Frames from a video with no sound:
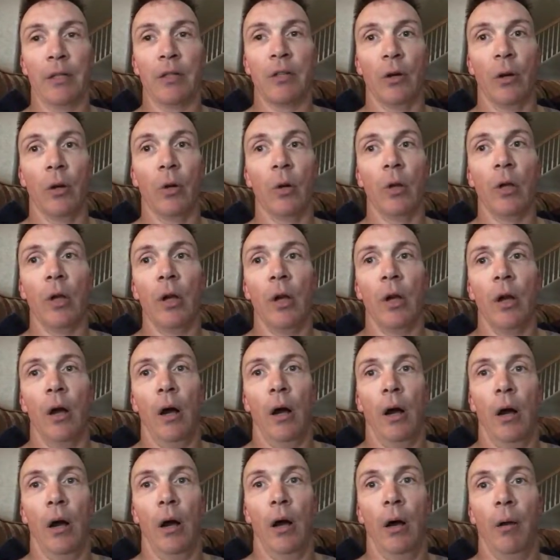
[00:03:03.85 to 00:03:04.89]
So
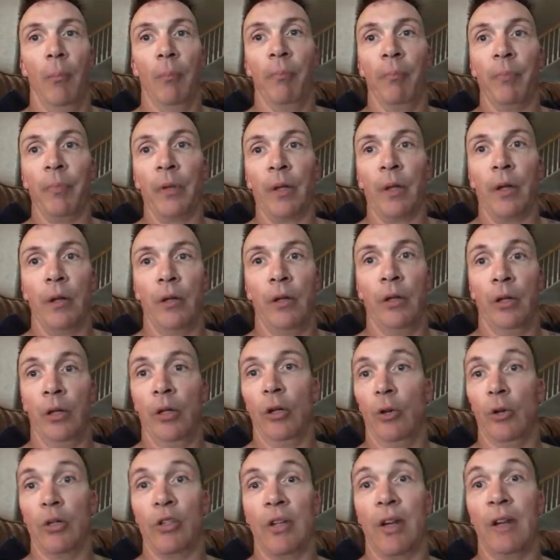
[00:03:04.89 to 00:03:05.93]
you can
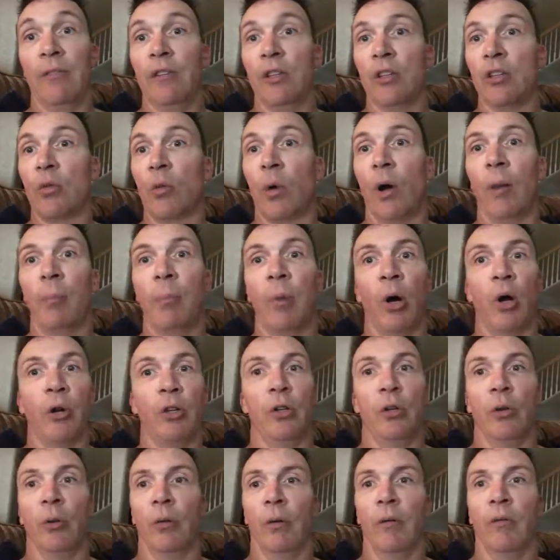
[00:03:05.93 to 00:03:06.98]
go safety squat bar,
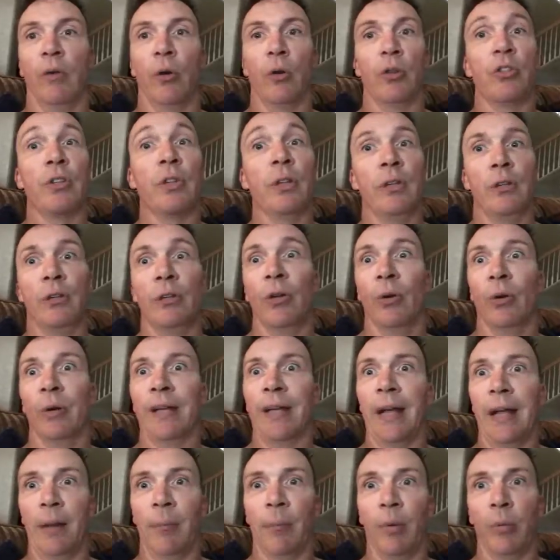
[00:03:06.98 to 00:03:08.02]
you can reverse it, you can go
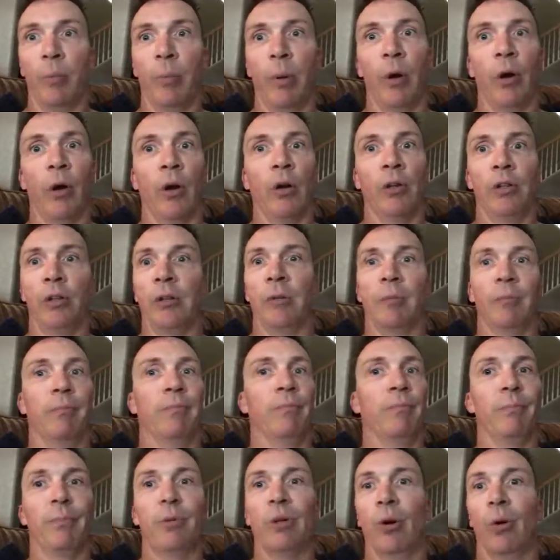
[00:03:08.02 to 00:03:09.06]
cambered bar, you can
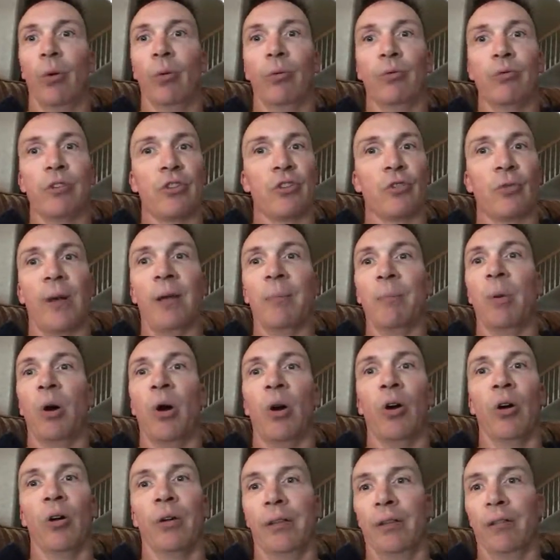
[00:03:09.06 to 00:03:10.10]
go straight
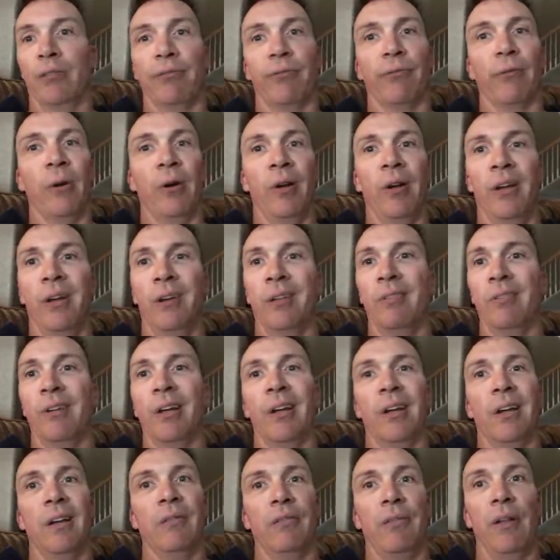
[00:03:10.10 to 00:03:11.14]
bar in the front,
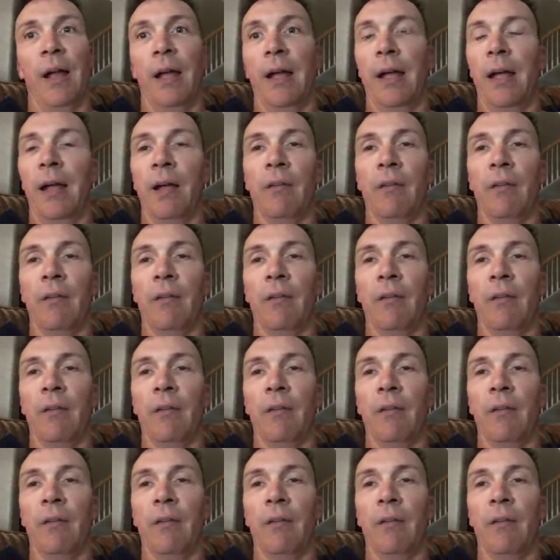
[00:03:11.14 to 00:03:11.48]
flat.